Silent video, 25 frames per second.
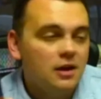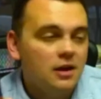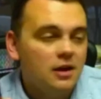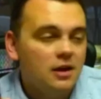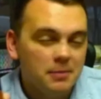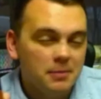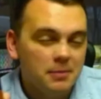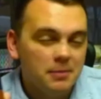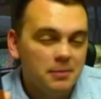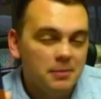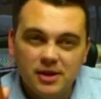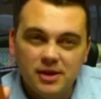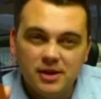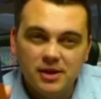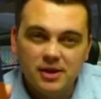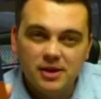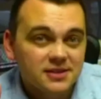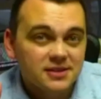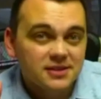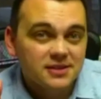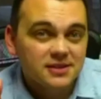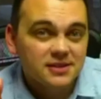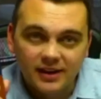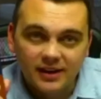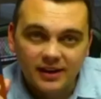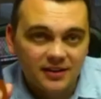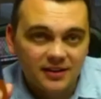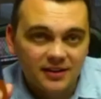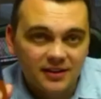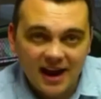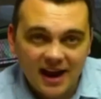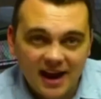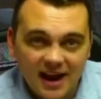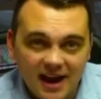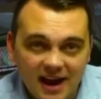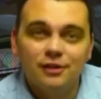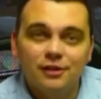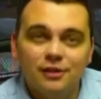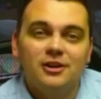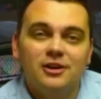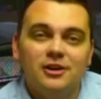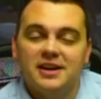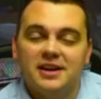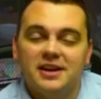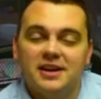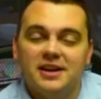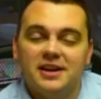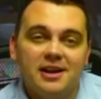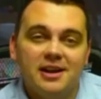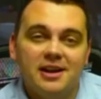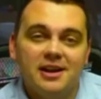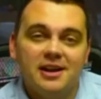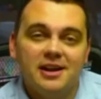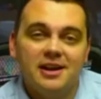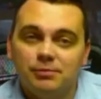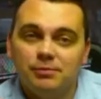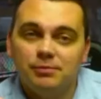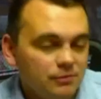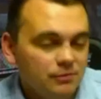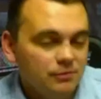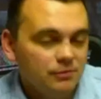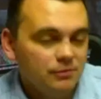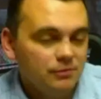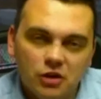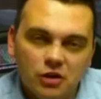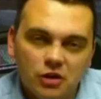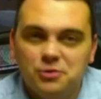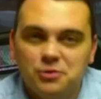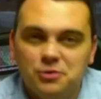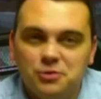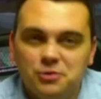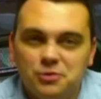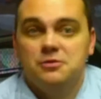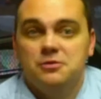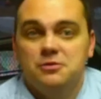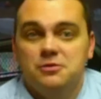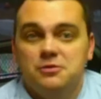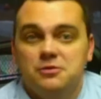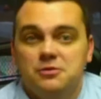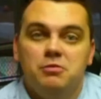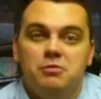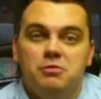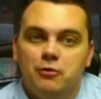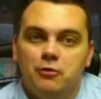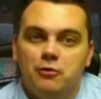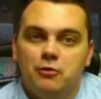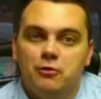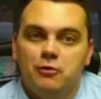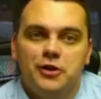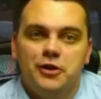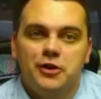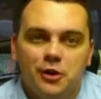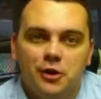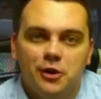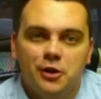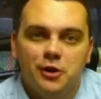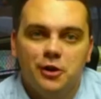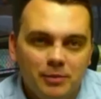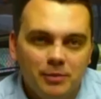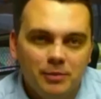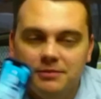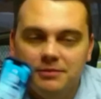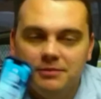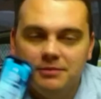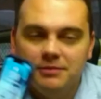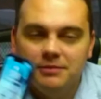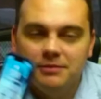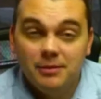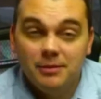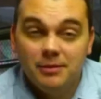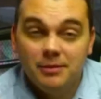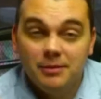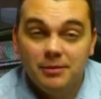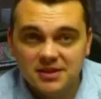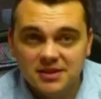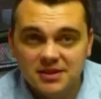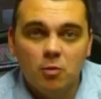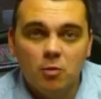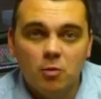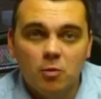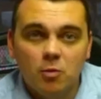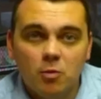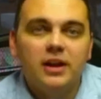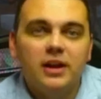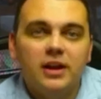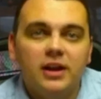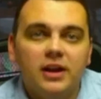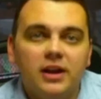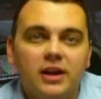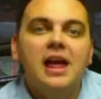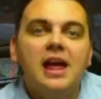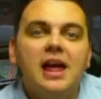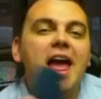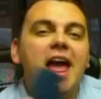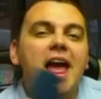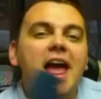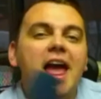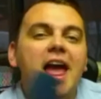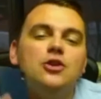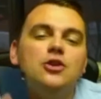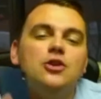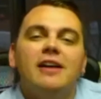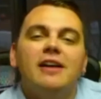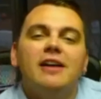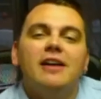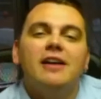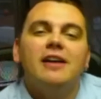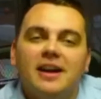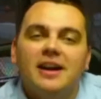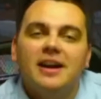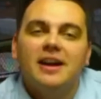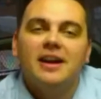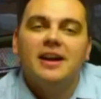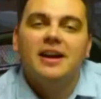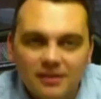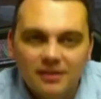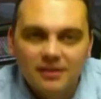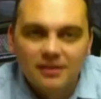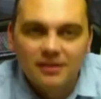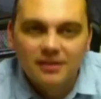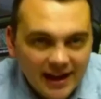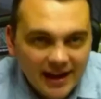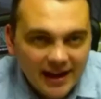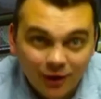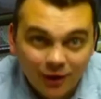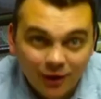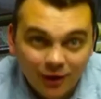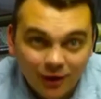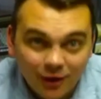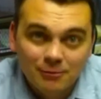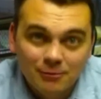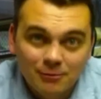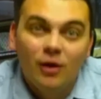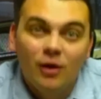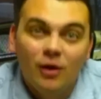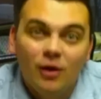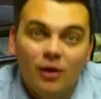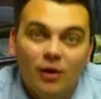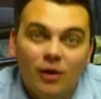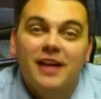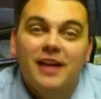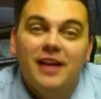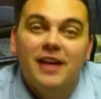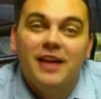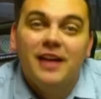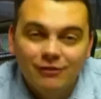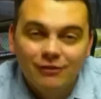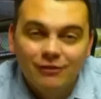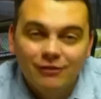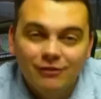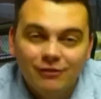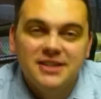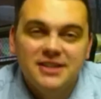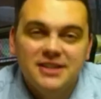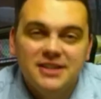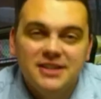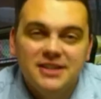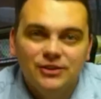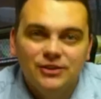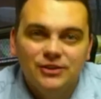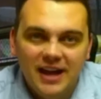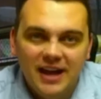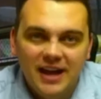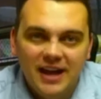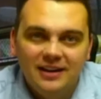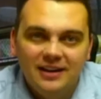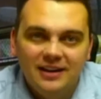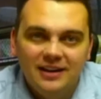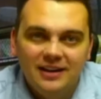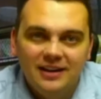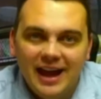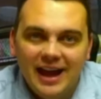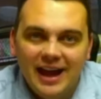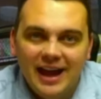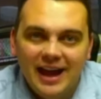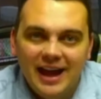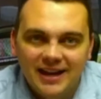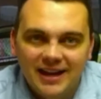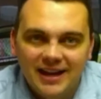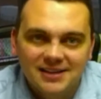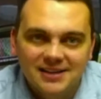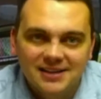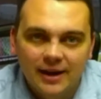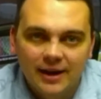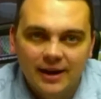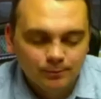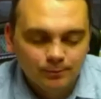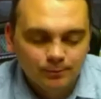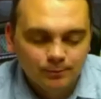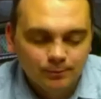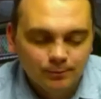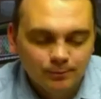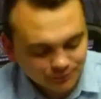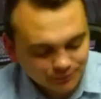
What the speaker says: Maybe that's like at 9:30 at night, close to before you're going to go to bed. Maybe it's in the morning, and you have that alarm go off every single day at that time.